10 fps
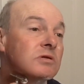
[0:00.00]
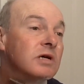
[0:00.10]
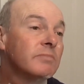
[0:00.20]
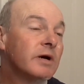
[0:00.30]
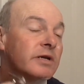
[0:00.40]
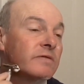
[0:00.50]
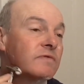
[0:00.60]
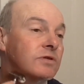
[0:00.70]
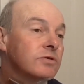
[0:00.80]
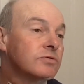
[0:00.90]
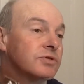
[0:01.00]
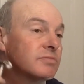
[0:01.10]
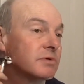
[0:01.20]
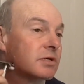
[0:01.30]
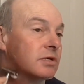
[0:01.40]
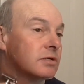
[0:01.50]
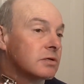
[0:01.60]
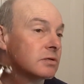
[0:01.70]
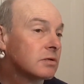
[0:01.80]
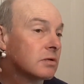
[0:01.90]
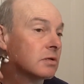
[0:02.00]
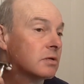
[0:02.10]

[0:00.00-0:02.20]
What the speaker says: and I might even use them again